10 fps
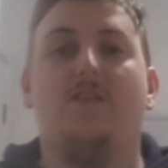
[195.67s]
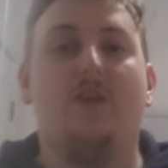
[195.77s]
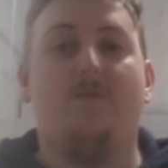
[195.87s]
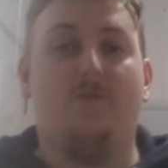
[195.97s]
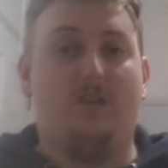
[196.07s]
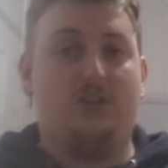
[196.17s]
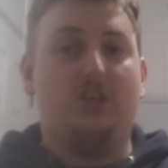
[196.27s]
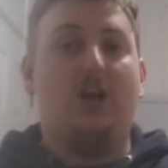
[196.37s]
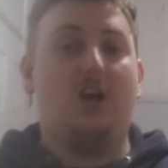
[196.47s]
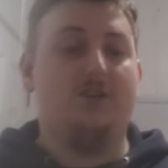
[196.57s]
You have
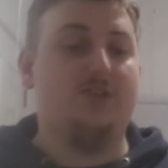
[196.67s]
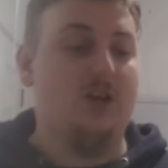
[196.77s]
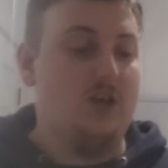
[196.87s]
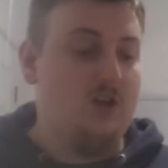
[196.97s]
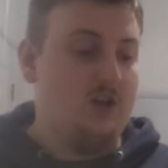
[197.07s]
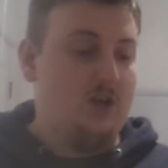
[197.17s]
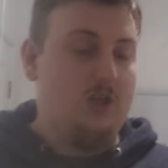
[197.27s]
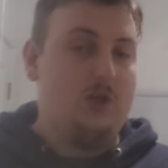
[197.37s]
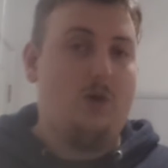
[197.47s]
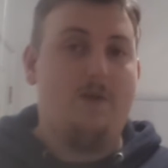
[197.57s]
sharks.
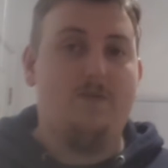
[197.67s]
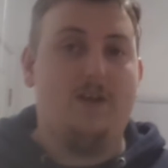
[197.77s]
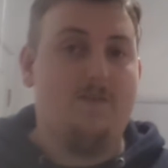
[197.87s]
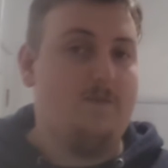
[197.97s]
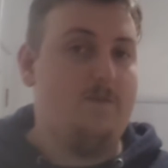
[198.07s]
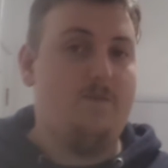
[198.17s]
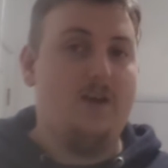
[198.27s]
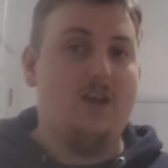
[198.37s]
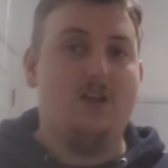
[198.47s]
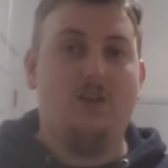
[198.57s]
You have like
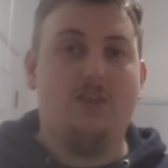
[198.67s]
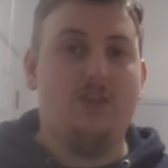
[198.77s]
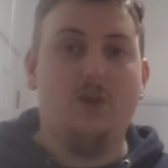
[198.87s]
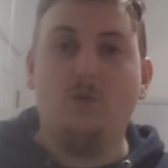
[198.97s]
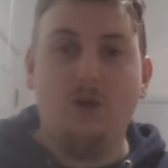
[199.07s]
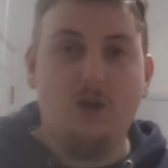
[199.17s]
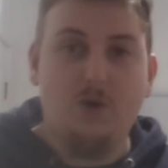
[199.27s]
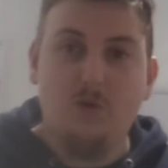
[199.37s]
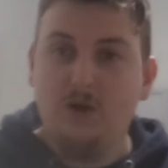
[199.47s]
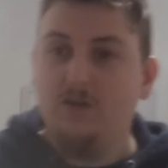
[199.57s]
fucking
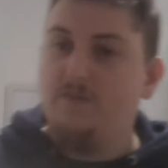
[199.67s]
Cthulhu.